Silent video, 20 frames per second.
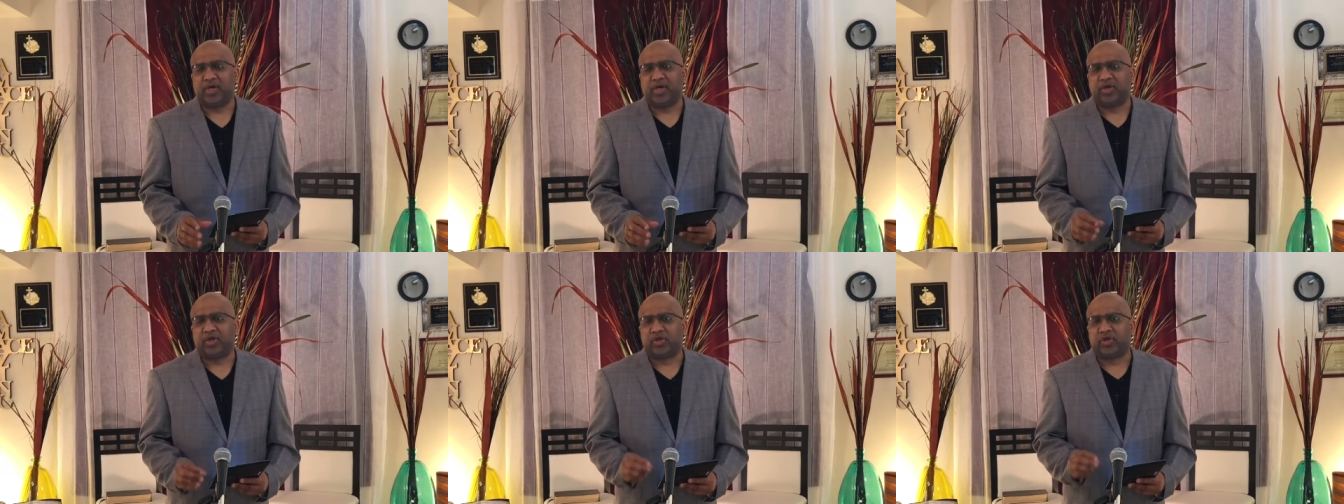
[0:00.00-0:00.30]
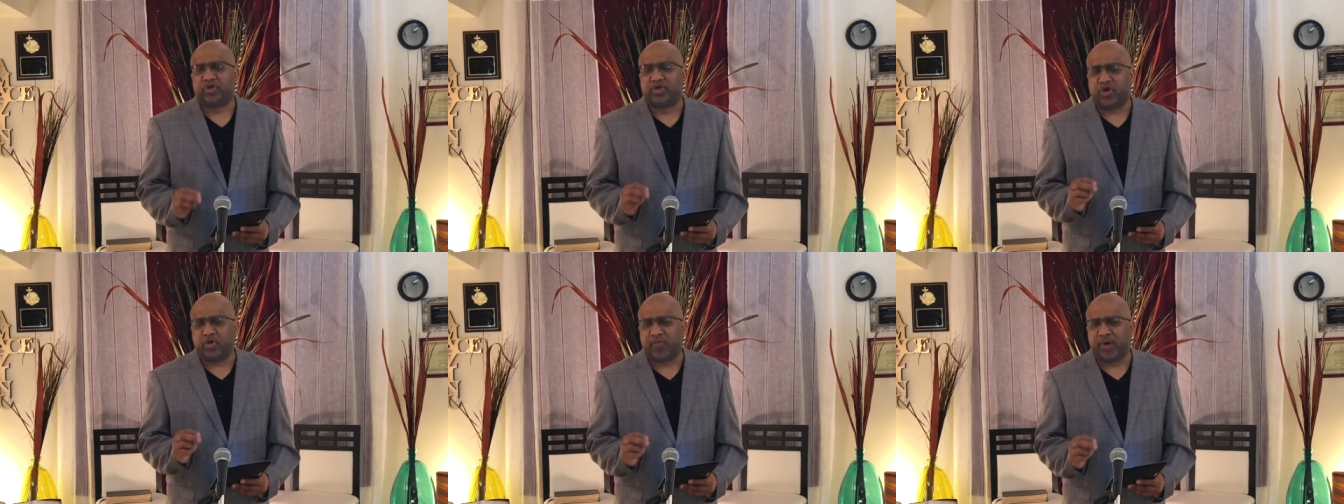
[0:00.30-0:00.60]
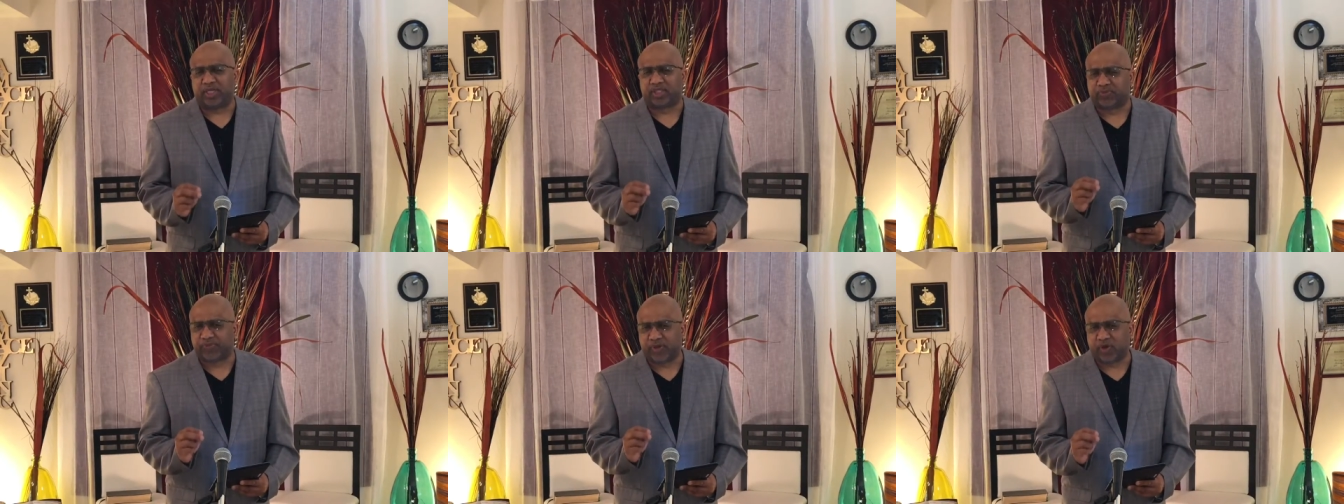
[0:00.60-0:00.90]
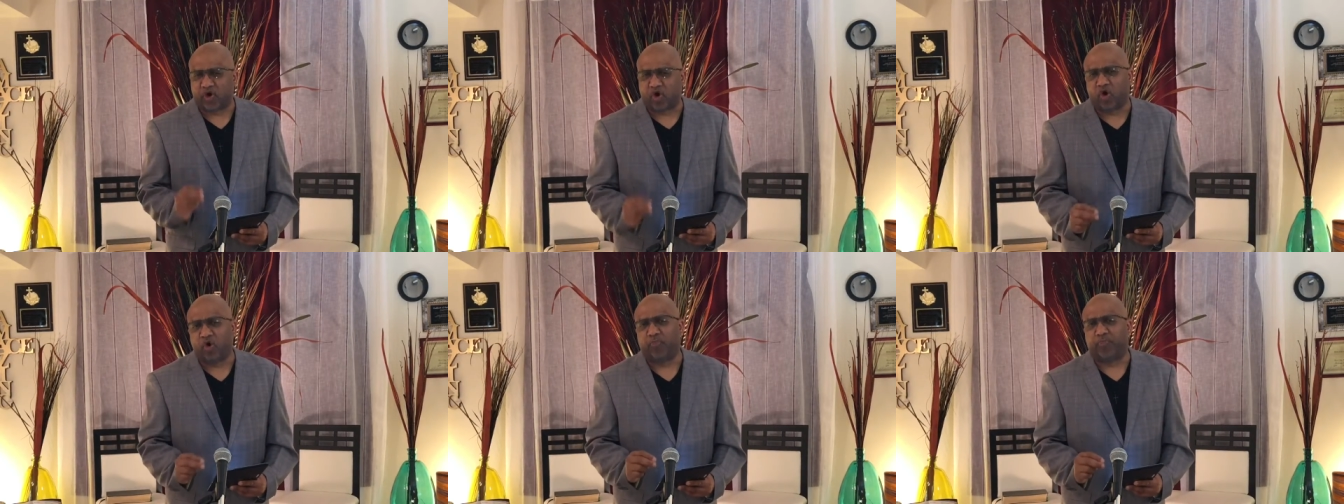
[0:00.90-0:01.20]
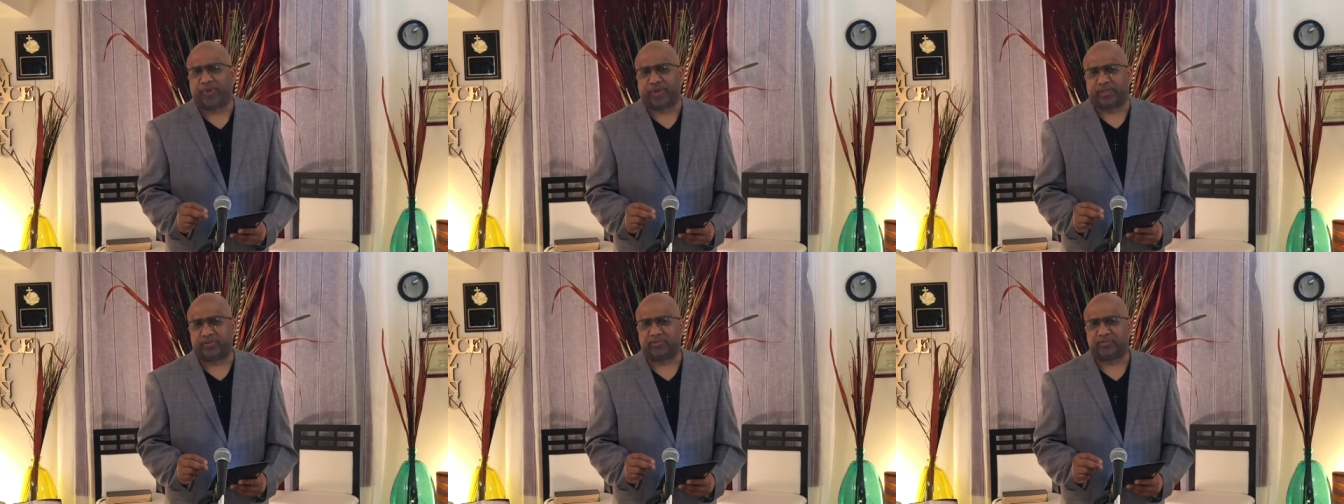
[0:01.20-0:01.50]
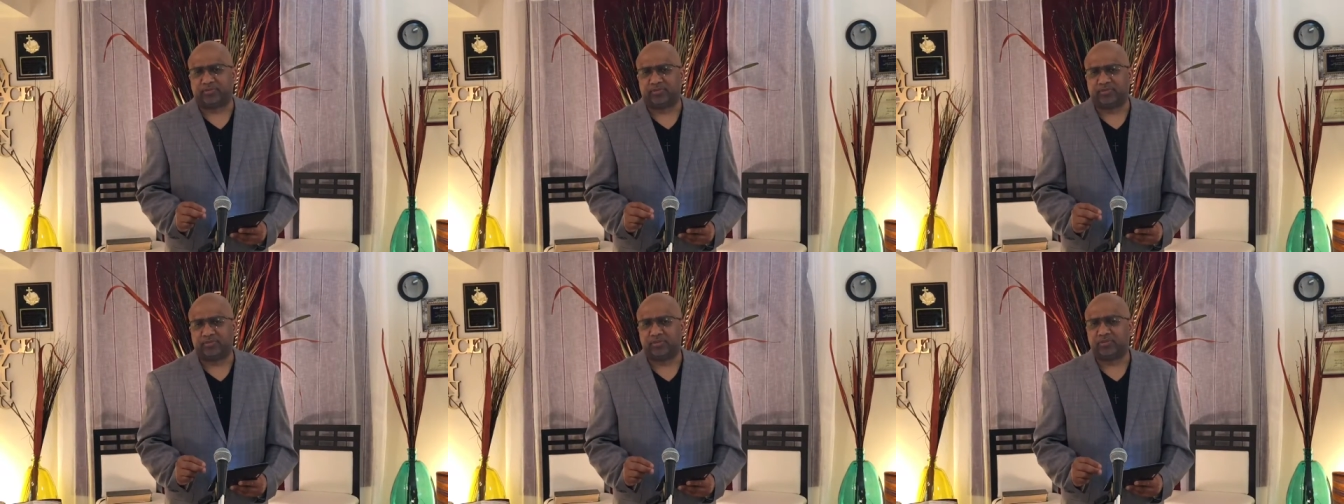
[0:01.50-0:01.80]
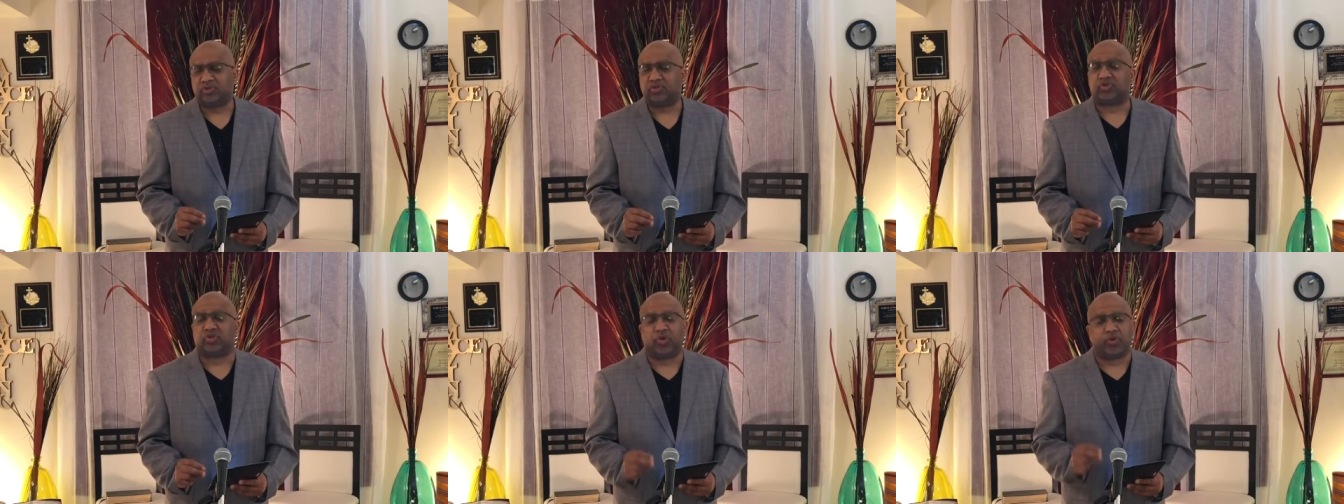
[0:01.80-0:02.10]
you must be open
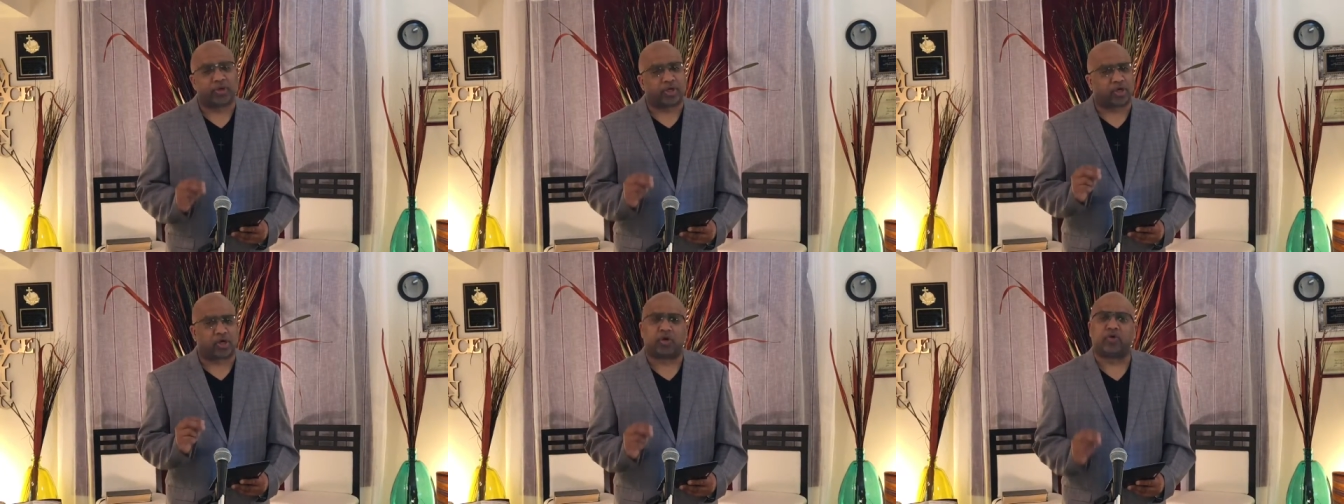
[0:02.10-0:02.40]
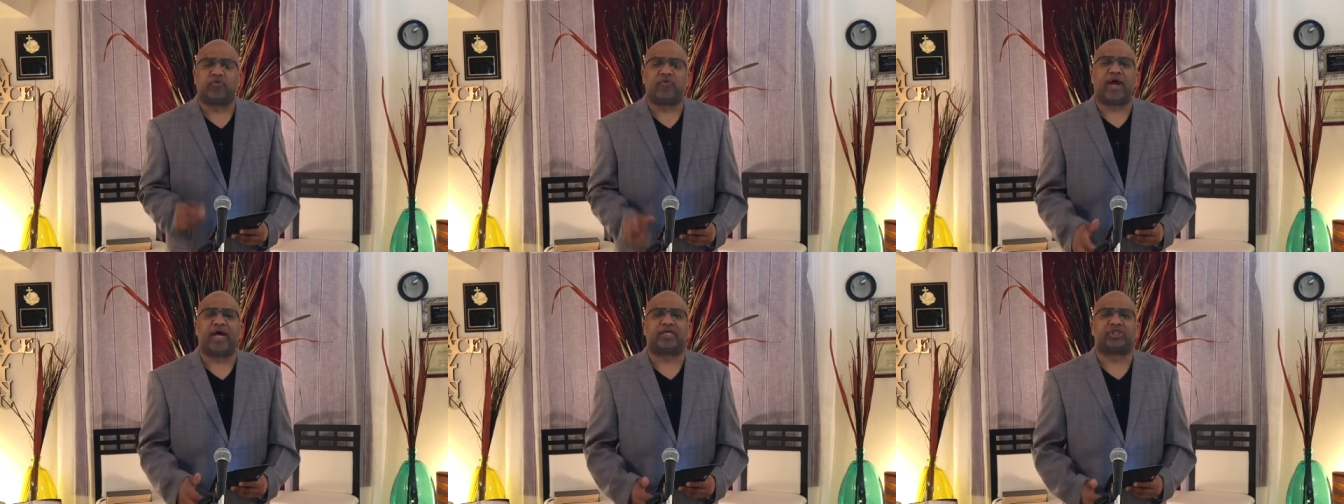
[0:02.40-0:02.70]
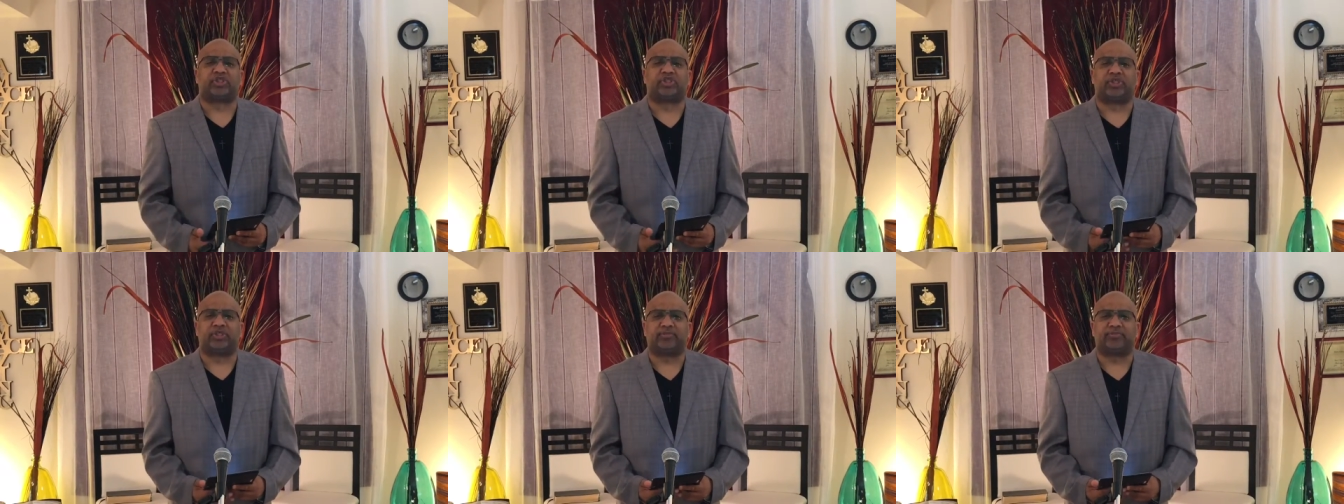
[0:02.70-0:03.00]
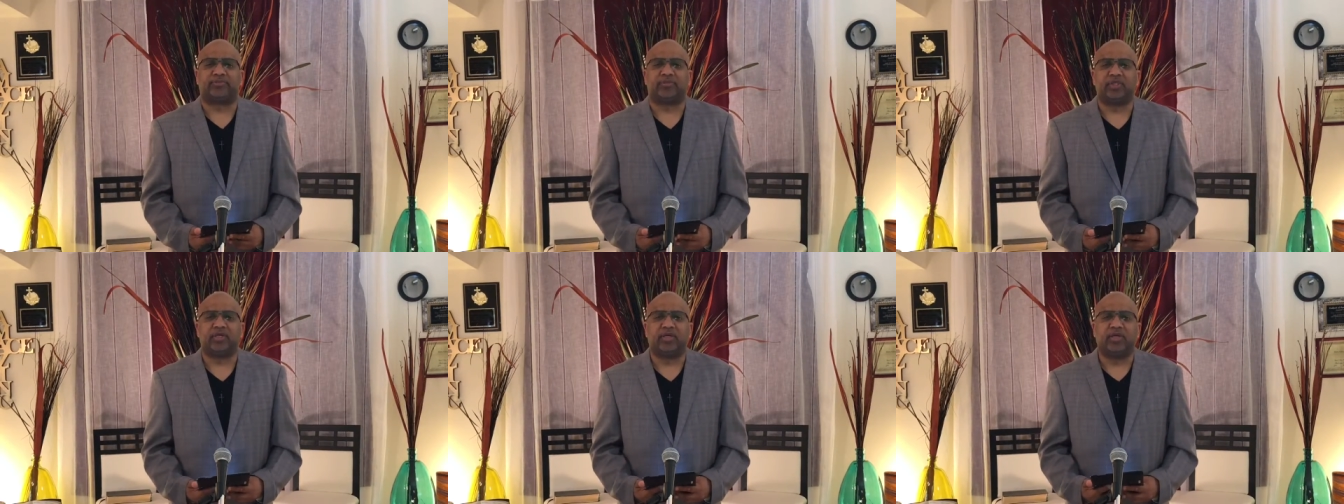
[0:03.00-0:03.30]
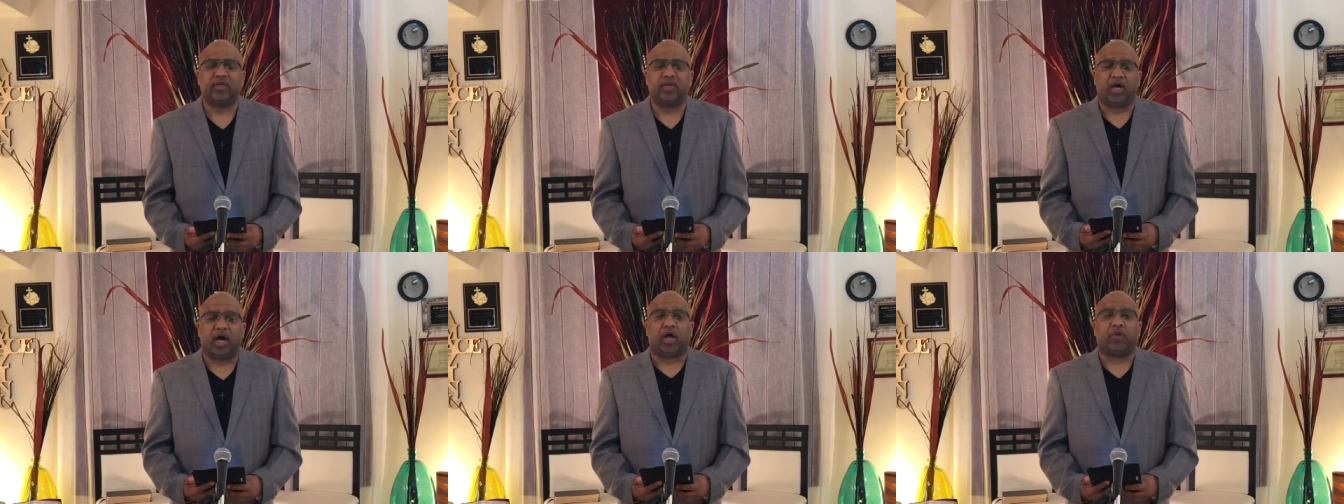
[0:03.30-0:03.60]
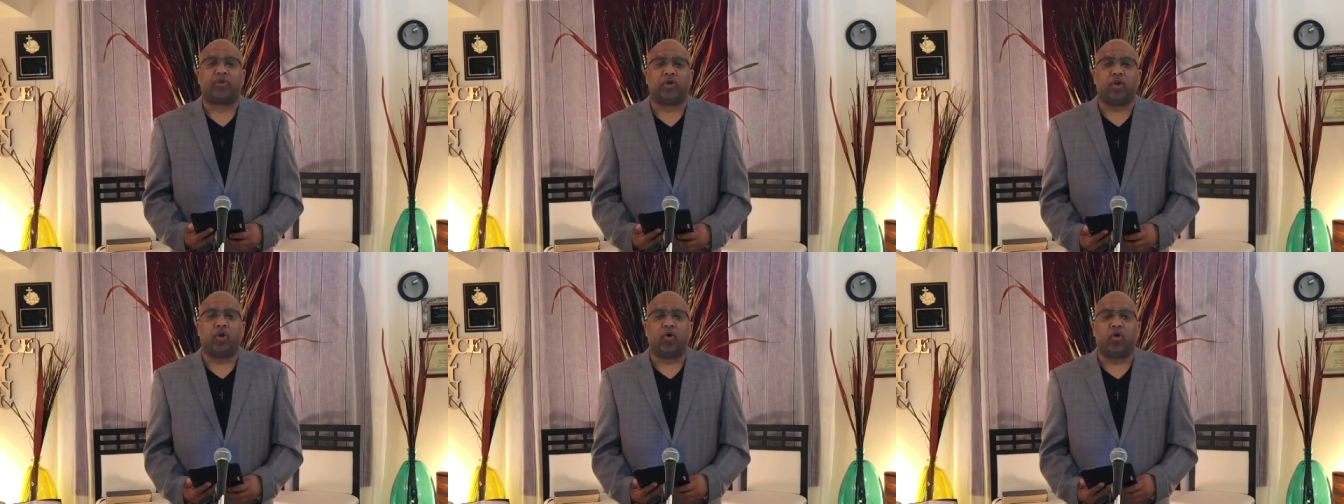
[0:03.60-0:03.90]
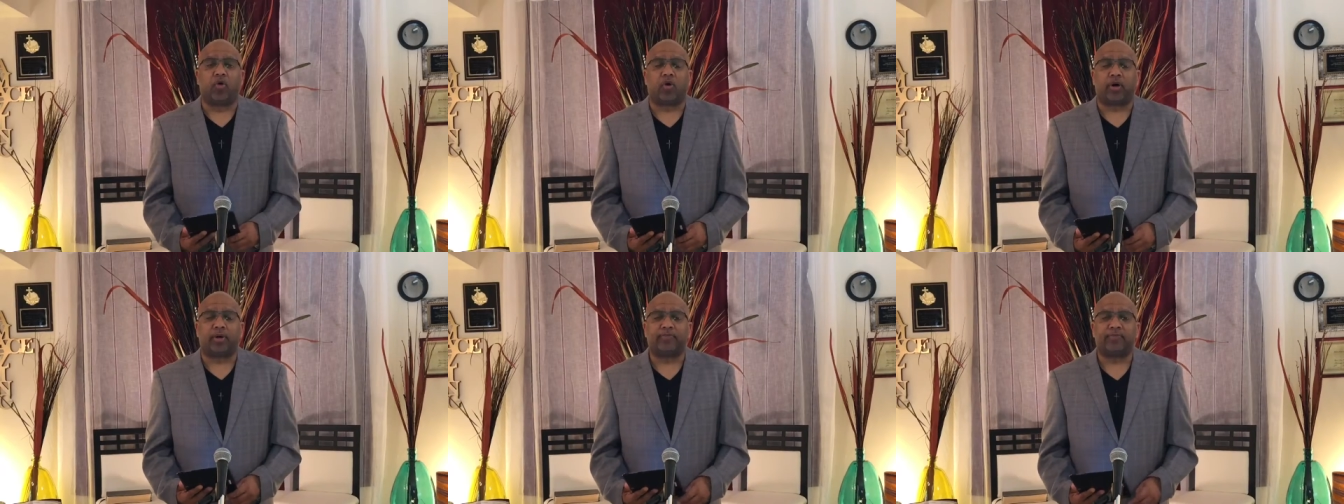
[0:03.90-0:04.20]
to the correction of the
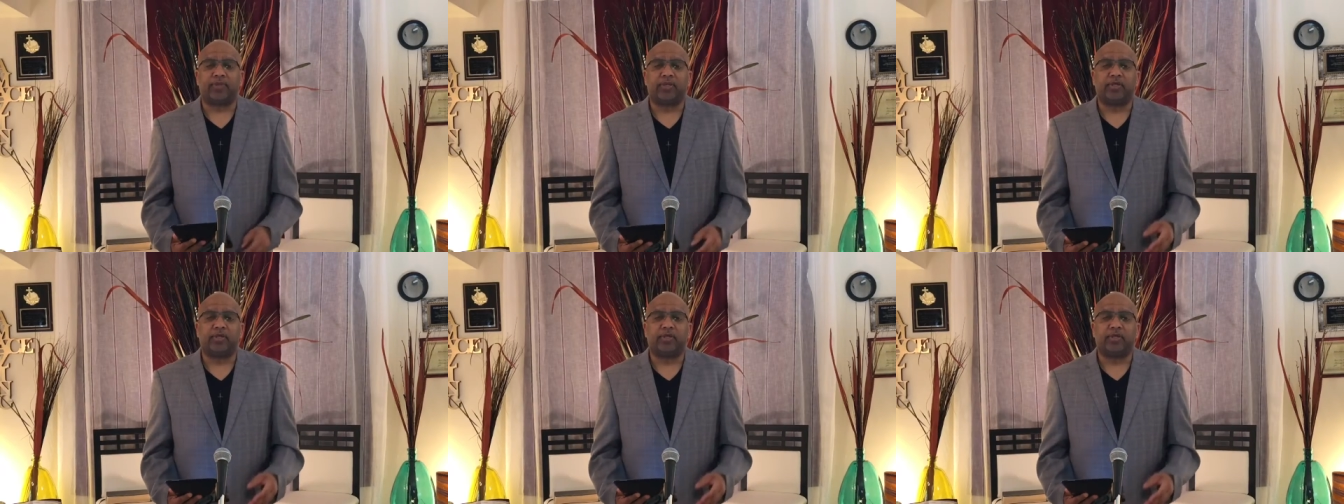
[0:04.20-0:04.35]
Lord.